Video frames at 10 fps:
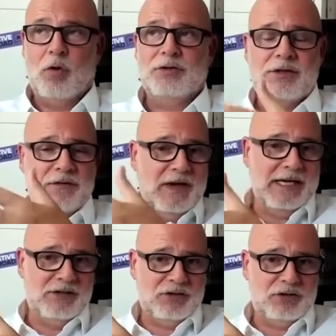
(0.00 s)
What does
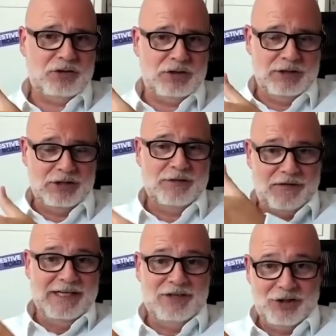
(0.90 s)
there's a
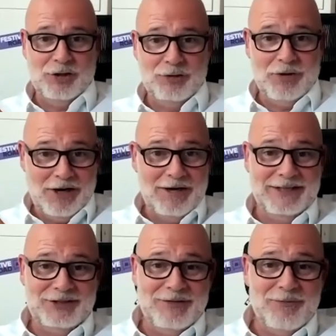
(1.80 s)
phase two, I imagine?